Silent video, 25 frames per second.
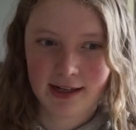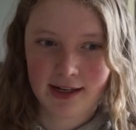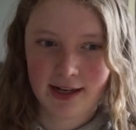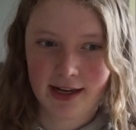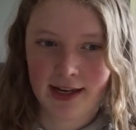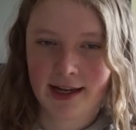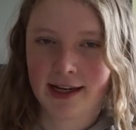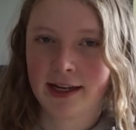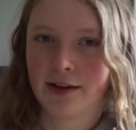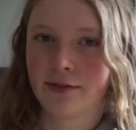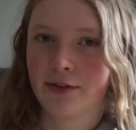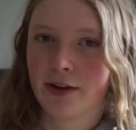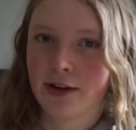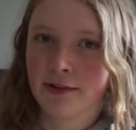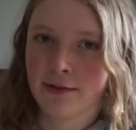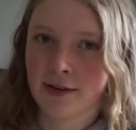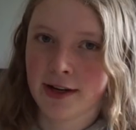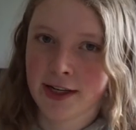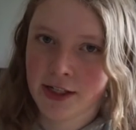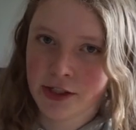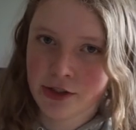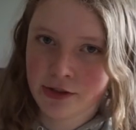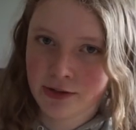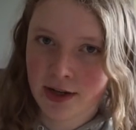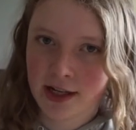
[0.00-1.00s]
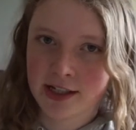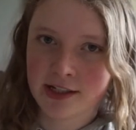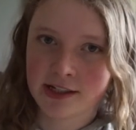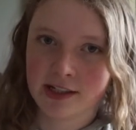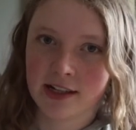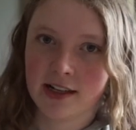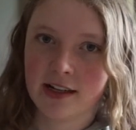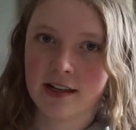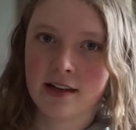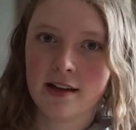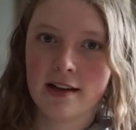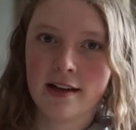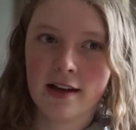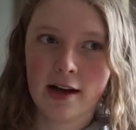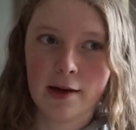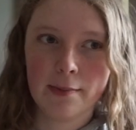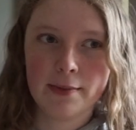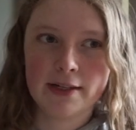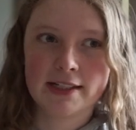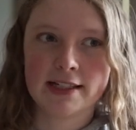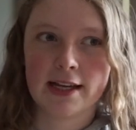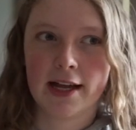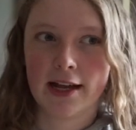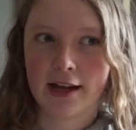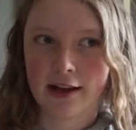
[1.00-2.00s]
Like if I ride Treasure, I'll be
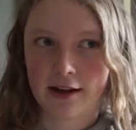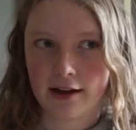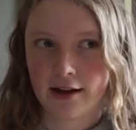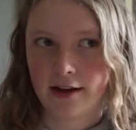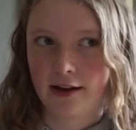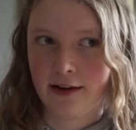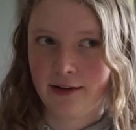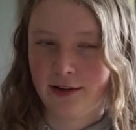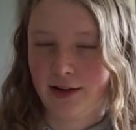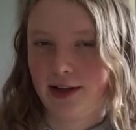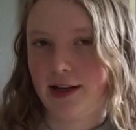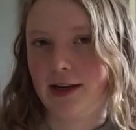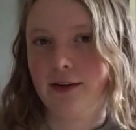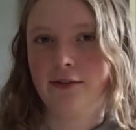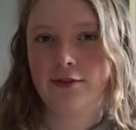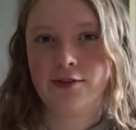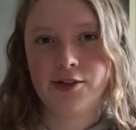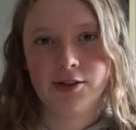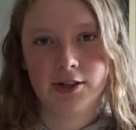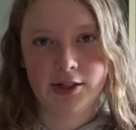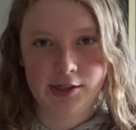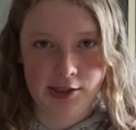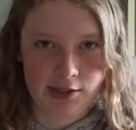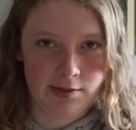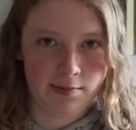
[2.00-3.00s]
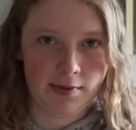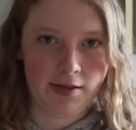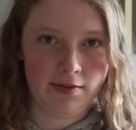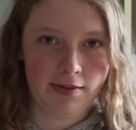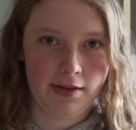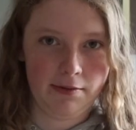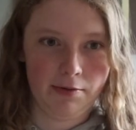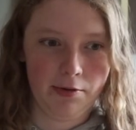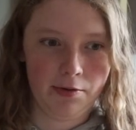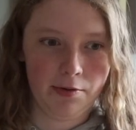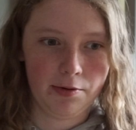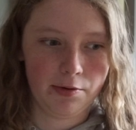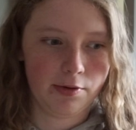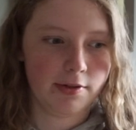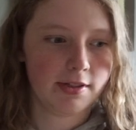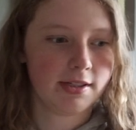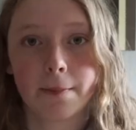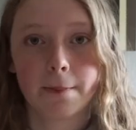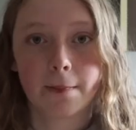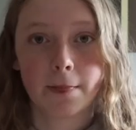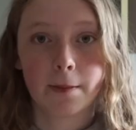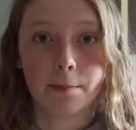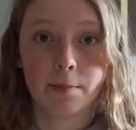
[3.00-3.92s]
just like, oh yeah, Treasure's my favourite horse.